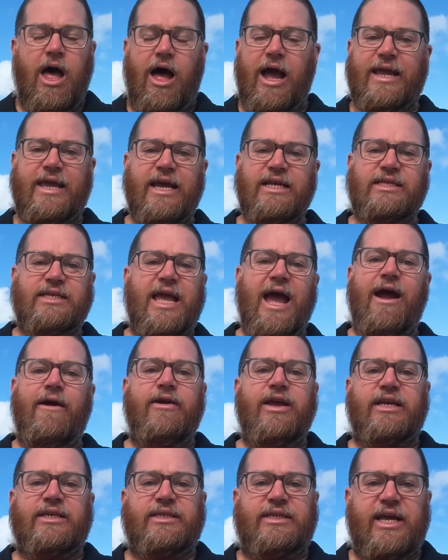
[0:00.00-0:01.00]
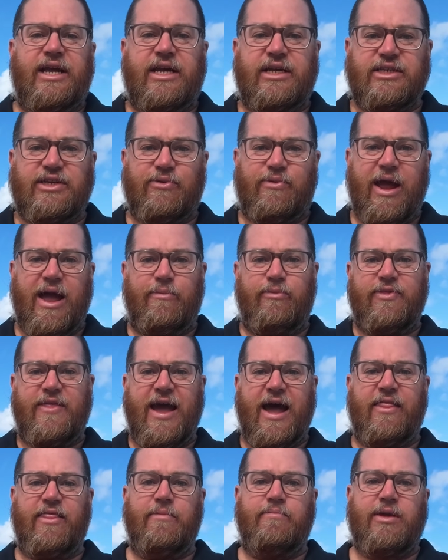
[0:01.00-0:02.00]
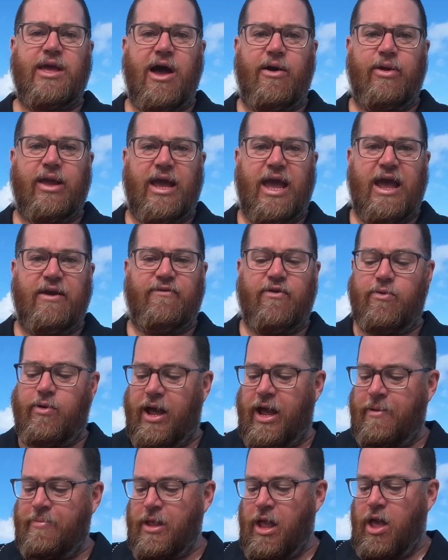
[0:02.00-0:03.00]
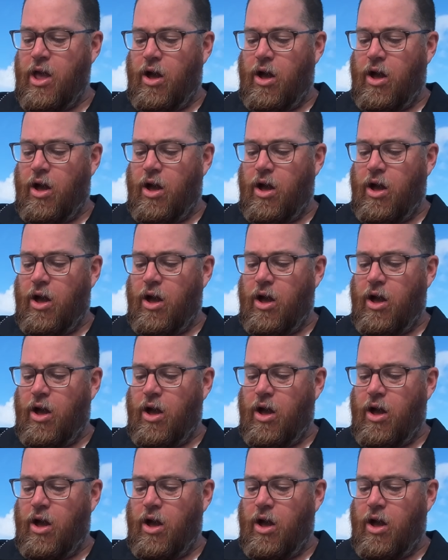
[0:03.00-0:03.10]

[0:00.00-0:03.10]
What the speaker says: I guess, carry your sinkers around without them going everywhere.